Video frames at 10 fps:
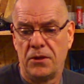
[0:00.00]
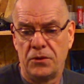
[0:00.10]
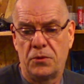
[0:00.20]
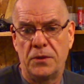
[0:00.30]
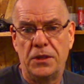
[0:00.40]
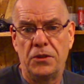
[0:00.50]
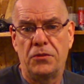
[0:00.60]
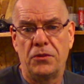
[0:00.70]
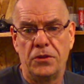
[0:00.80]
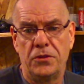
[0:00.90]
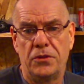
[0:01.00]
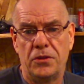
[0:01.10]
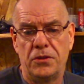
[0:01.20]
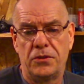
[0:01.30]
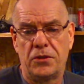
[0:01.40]
20 to
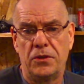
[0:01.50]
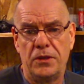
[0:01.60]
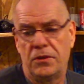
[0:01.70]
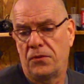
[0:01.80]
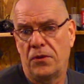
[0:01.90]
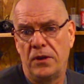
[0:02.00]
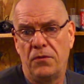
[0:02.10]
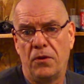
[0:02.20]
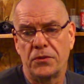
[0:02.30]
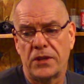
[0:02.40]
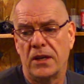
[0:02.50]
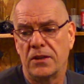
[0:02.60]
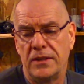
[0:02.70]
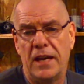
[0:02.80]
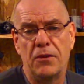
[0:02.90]
the 30 to 40 volts out
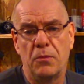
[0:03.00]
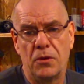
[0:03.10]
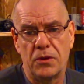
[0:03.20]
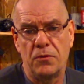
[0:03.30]
of the other motor.